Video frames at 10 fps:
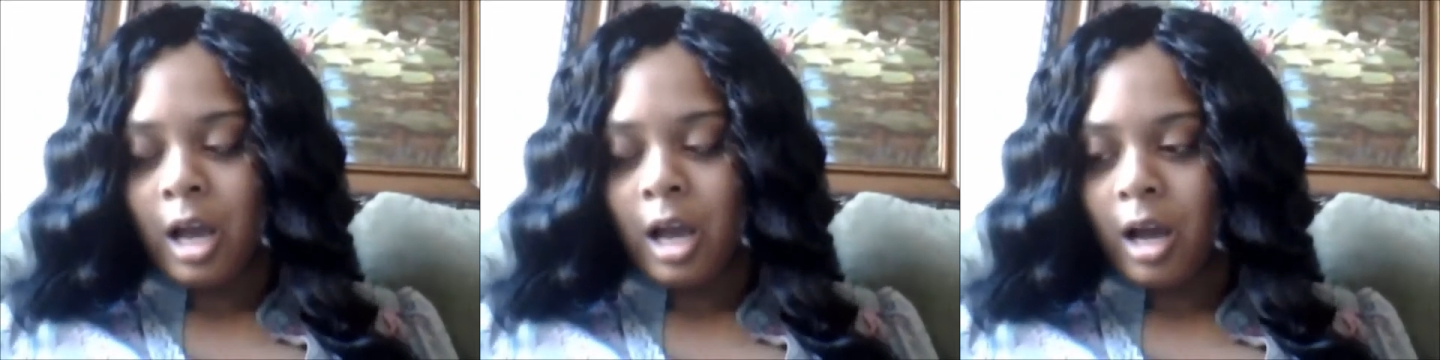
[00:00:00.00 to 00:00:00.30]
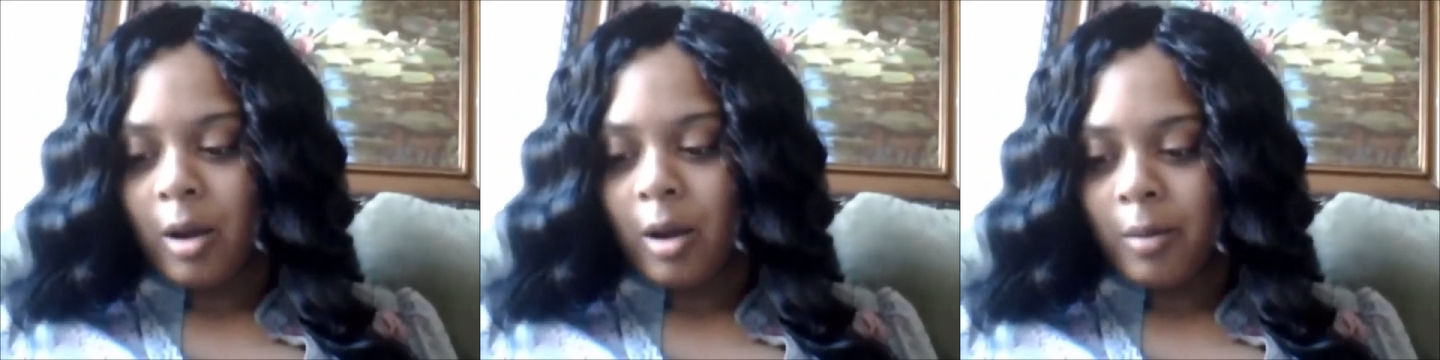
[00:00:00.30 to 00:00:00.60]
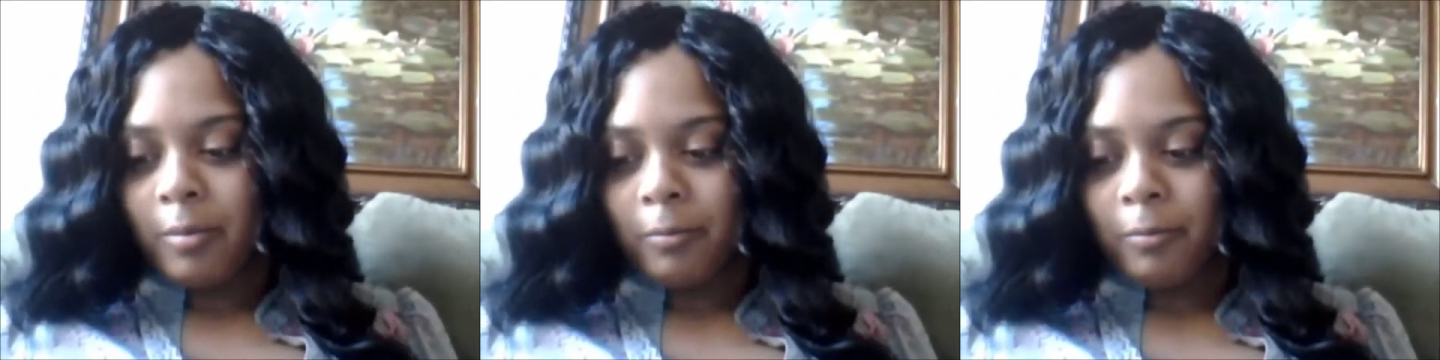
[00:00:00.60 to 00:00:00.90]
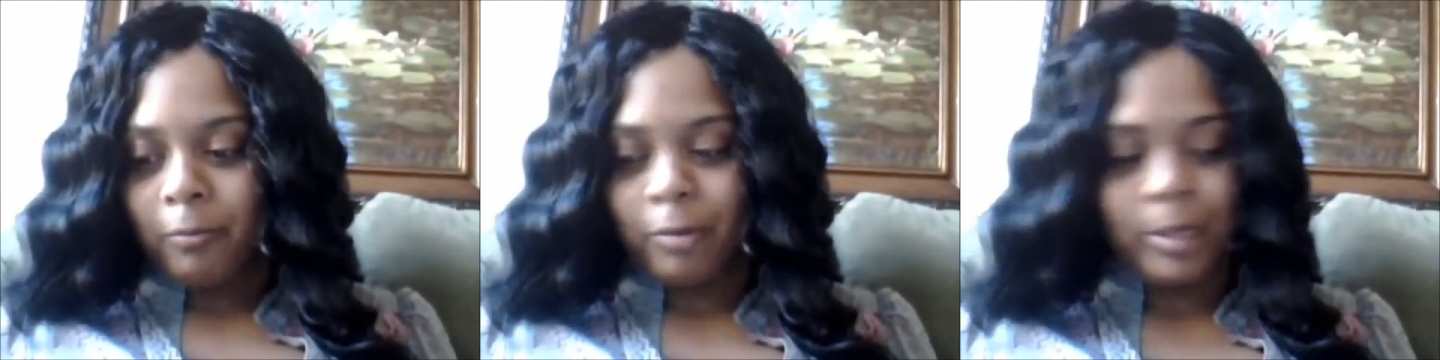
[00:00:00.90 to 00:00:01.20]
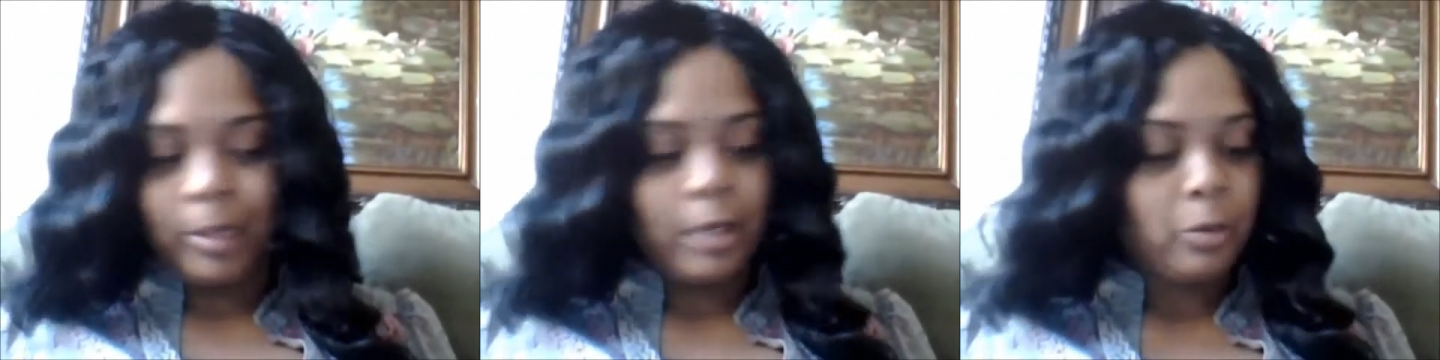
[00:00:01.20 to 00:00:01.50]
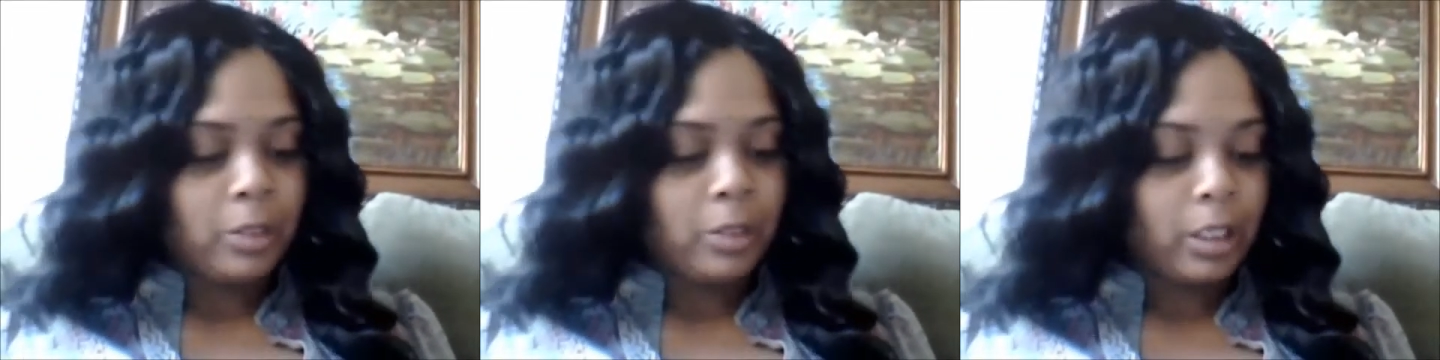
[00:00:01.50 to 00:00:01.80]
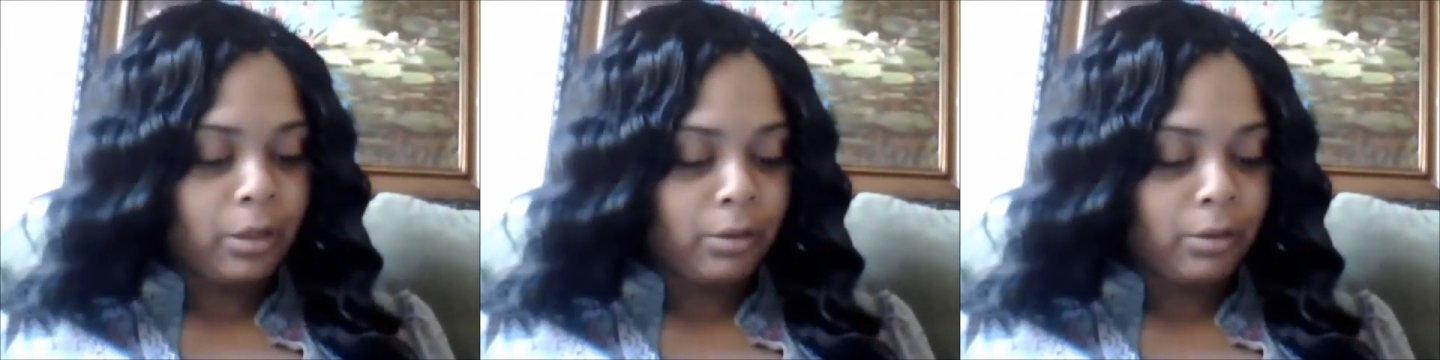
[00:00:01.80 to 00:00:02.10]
Um, Remy Human here.